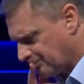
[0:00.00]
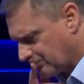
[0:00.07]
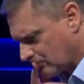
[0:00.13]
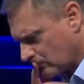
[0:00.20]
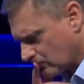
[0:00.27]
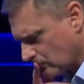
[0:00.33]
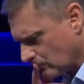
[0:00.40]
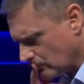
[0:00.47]

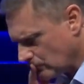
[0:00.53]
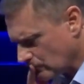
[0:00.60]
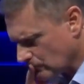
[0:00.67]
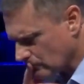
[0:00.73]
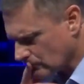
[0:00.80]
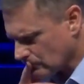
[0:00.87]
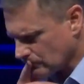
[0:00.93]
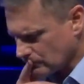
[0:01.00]

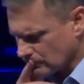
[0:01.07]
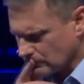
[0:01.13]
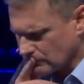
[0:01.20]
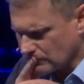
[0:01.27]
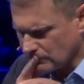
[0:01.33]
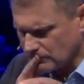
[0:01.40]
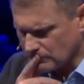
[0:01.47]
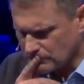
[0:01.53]

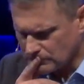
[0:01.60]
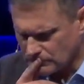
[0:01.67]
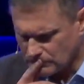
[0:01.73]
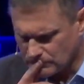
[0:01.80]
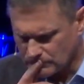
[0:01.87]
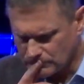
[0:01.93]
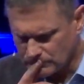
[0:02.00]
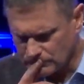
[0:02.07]

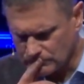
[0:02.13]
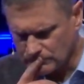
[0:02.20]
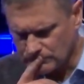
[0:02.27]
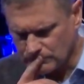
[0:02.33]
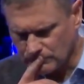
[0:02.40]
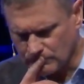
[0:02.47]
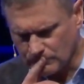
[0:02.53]
(silence)